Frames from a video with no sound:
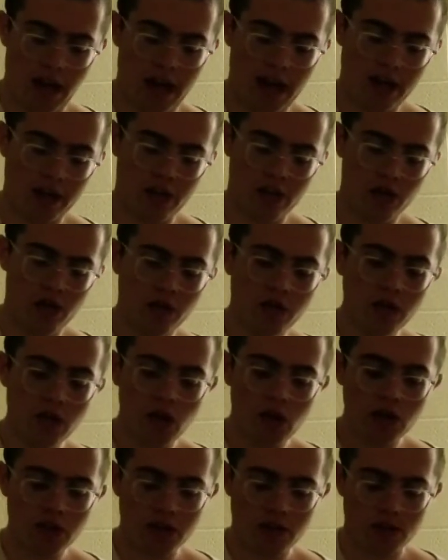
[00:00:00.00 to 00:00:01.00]
And you
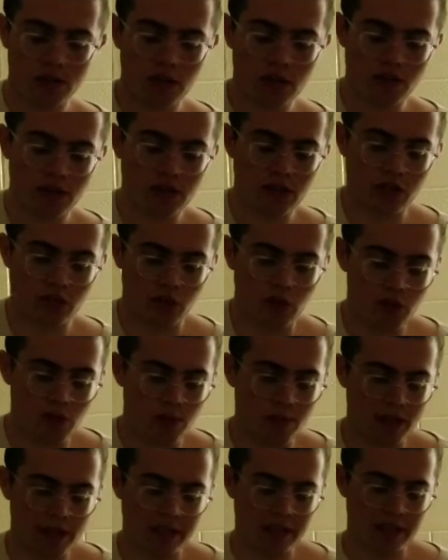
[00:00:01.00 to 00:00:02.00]
can also serve as your
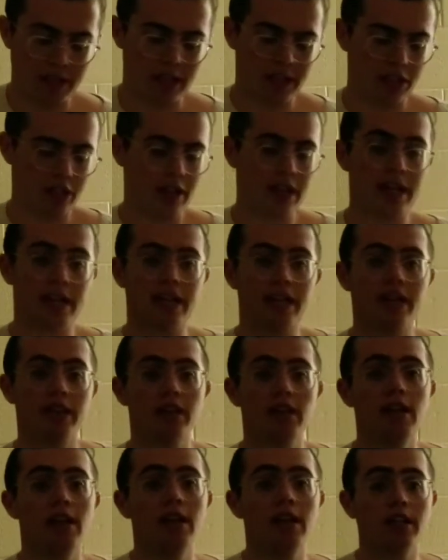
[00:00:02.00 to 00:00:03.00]
own presentation aid
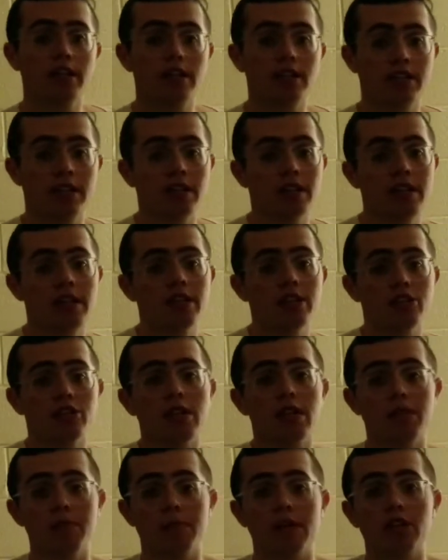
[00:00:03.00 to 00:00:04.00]
to
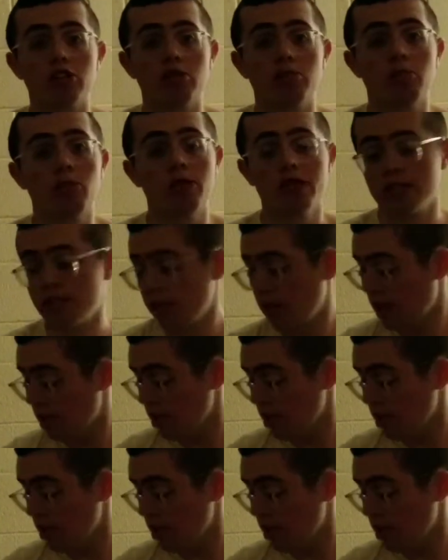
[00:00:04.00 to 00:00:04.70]
illustrate major points.